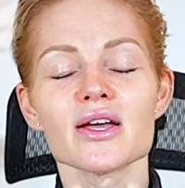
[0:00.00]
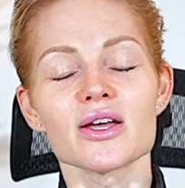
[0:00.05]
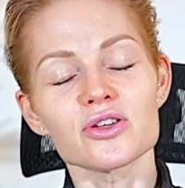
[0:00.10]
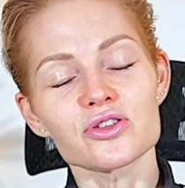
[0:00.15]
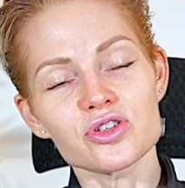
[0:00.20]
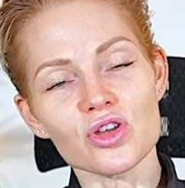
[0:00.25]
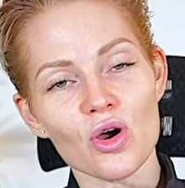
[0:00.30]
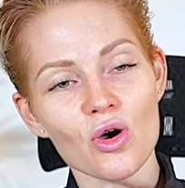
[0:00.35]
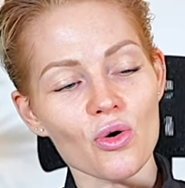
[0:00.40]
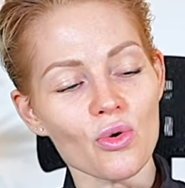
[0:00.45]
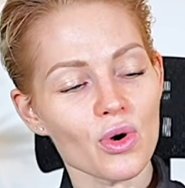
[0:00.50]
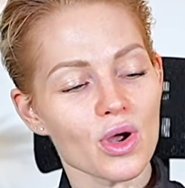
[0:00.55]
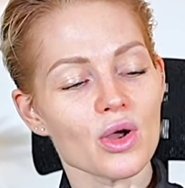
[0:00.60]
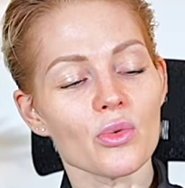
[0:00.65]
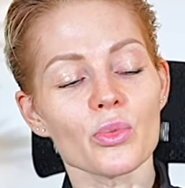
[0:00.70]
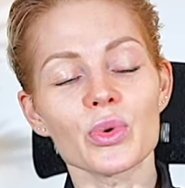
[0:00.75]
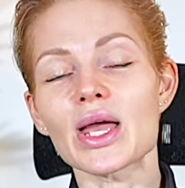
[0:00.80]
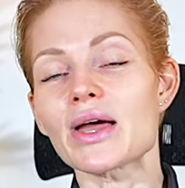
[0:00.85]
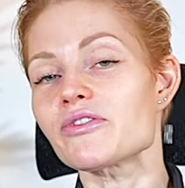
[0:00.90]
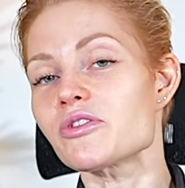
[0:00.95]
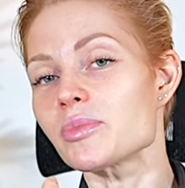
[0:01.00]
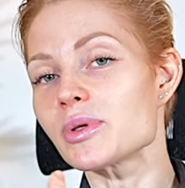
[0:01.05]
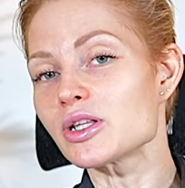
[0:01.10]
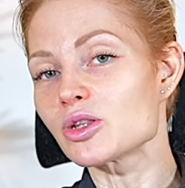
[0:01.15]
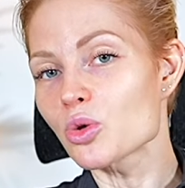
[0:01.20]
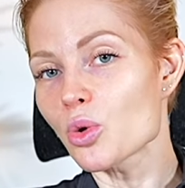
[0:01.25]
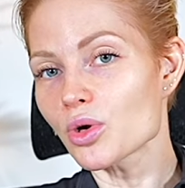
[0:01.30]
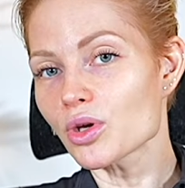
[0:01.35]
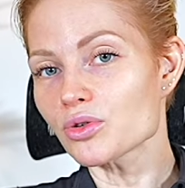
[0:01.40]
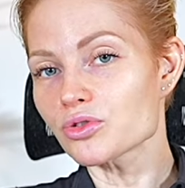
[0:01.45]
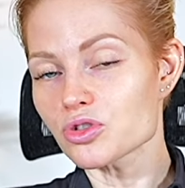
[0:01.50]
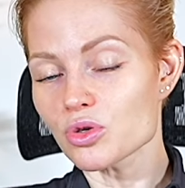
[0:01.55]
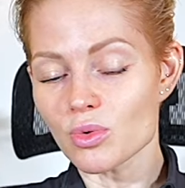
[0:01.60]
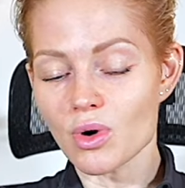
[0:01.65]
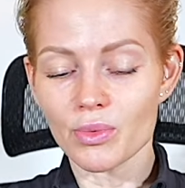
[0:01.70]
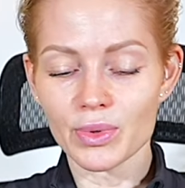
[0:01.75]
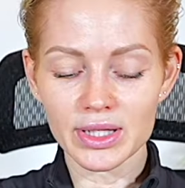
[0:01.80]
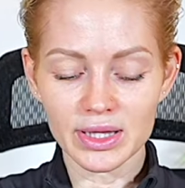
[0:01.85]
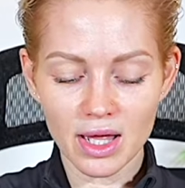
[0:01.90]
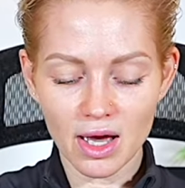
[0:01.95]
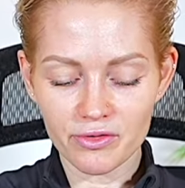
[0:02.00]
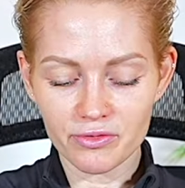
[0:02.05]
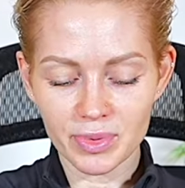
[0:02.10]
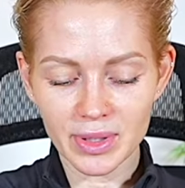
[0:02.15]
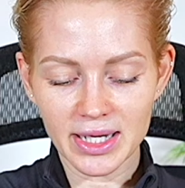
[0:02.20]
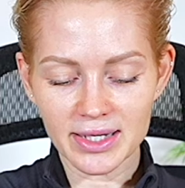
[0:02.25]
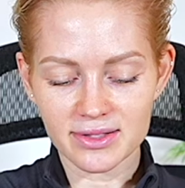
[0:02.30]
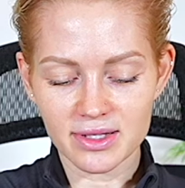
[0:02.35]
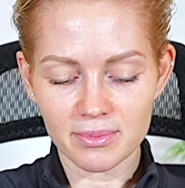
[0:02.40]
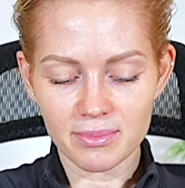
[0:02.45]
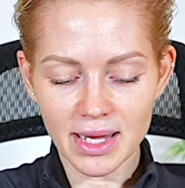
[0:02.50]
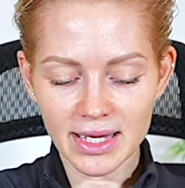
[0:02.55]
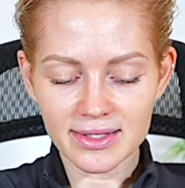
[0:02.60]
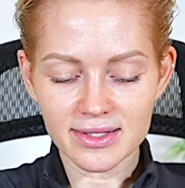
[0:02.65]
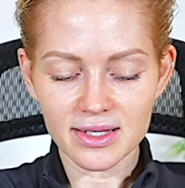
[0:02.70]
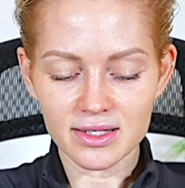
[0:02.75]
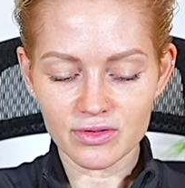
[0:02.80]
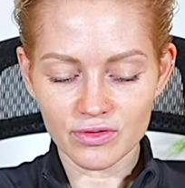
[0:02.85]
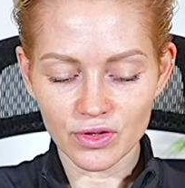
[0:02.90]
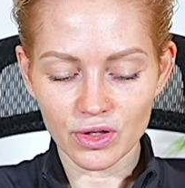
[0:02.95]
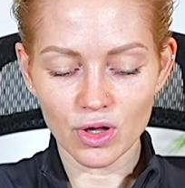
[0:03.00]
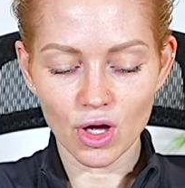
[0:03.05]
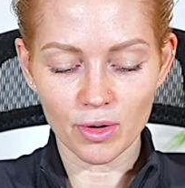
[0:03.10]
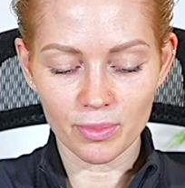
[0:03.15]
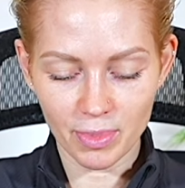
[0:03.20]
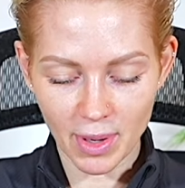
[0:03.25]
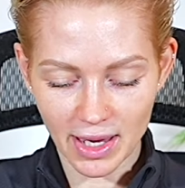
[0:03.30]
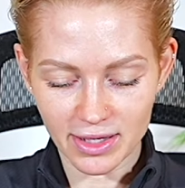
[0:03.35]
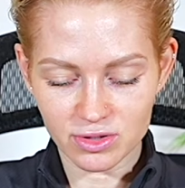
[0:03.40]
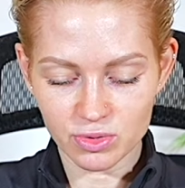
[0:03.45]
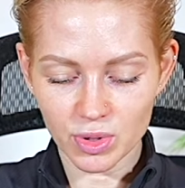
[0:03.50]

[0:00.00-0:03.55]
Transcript: So we have to be loyal to what we love because it makes us feel our best.